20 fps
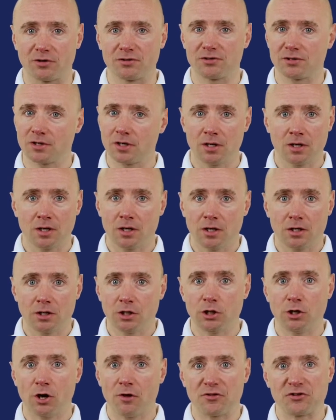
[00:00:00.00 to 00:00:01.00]
odds.
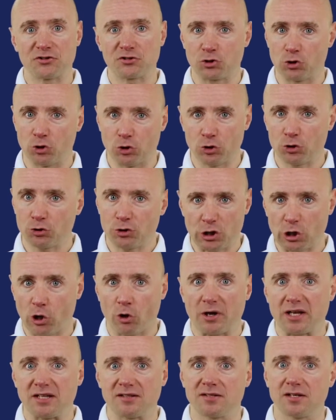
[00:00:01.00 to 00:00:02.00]
You know the score, you
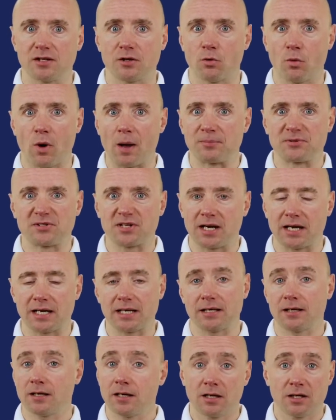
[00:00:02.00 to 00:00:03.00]
log into the
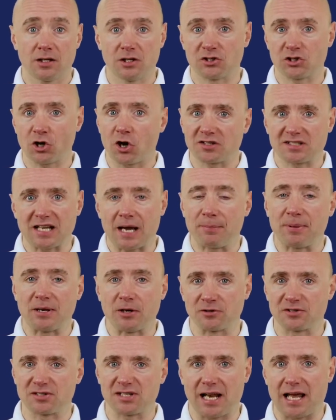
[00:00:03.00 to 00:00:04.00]
website, you start tapping
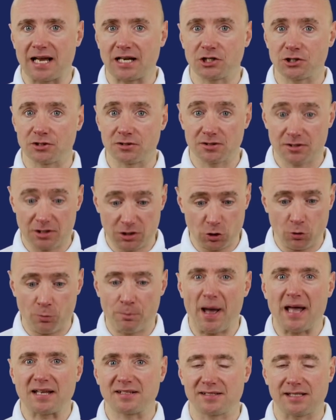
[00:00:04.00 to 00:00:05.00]
on selections, and your
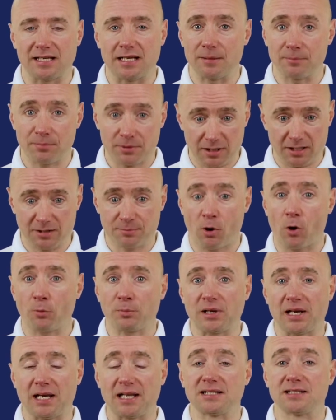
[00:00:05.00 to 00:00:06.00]
bet slip is
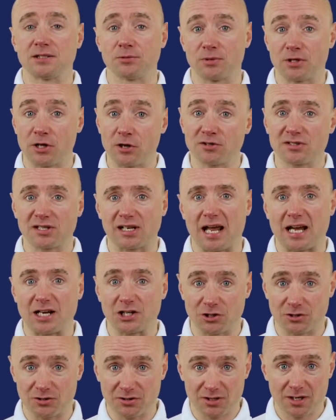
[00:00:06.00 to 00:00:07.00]
populated with those
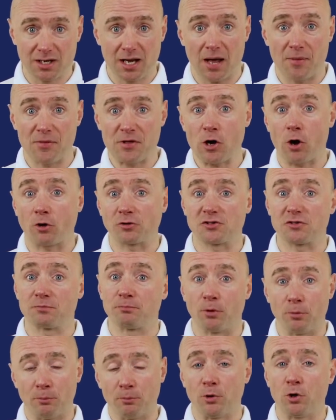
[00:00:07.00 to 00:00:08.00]
selections, and the odds
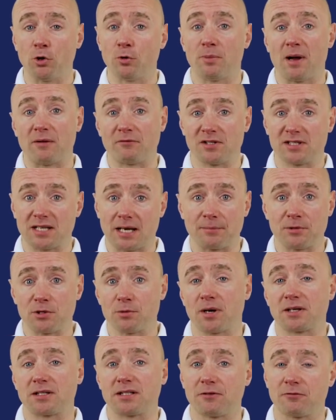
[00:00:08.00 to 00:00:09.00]
bump up every time you
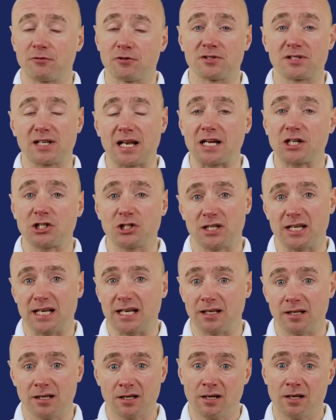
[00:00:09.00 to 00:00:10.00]
add a different selection in.